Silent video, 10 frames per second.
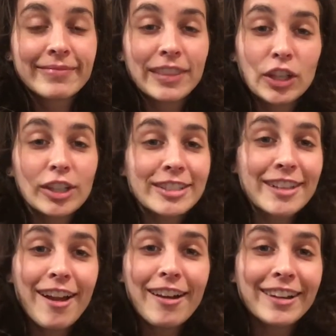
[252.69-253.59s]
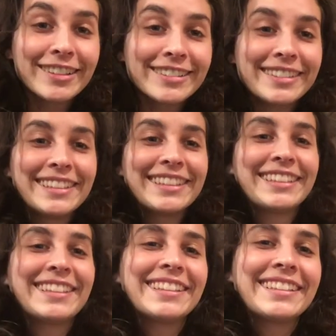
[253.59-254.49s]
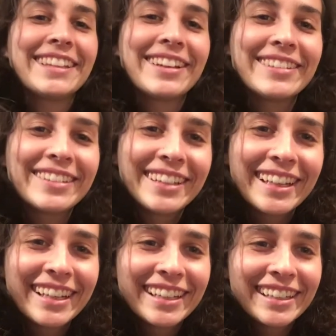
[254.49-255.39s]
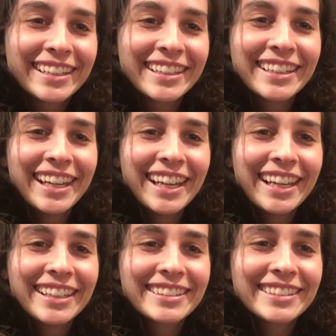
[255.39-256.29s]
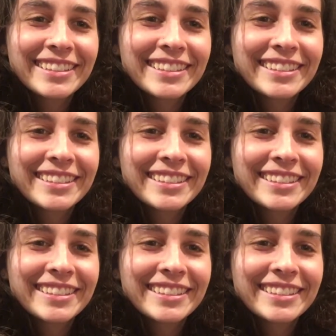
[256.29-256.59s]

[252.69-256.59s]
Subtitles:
learn a song. So, good night.